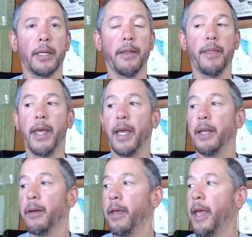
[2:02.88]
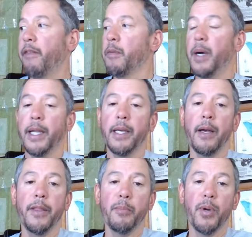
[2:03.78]
then everybody
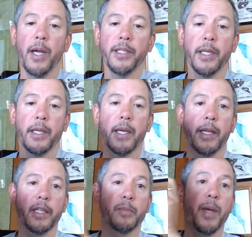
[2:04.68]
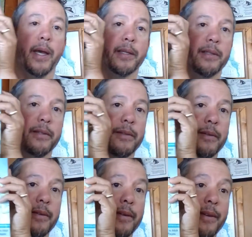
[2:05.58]
on the project can expect
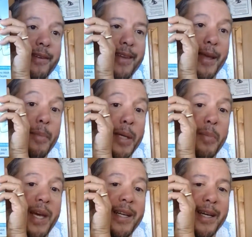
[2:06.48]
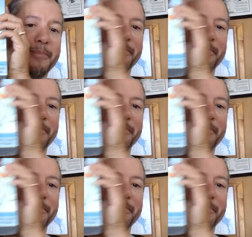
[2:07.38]
a big payday.